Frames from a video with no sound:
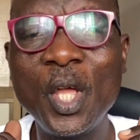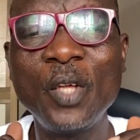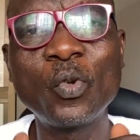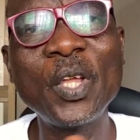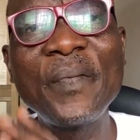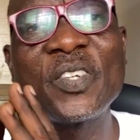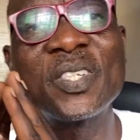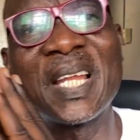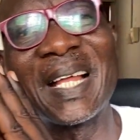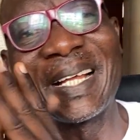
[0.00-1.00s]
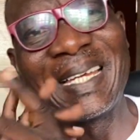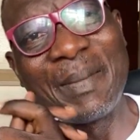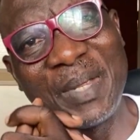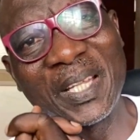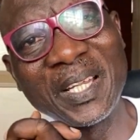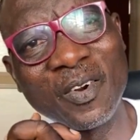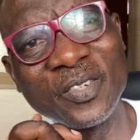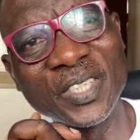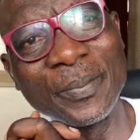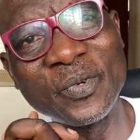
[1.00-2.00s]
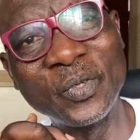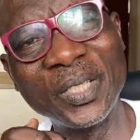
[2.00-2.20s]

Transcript: So if it's not an academic concept note,